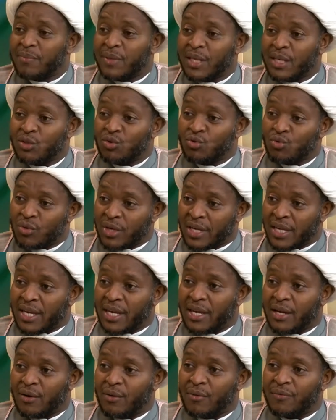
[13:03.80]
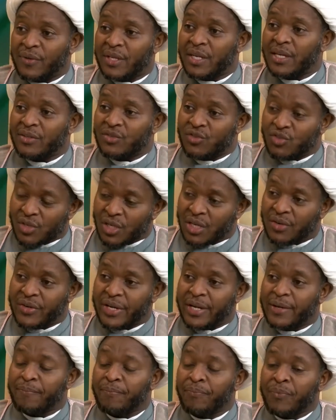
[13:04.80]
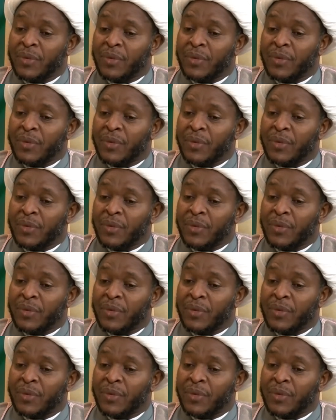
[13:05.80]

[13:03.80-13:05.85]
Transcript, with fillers: they took care of their children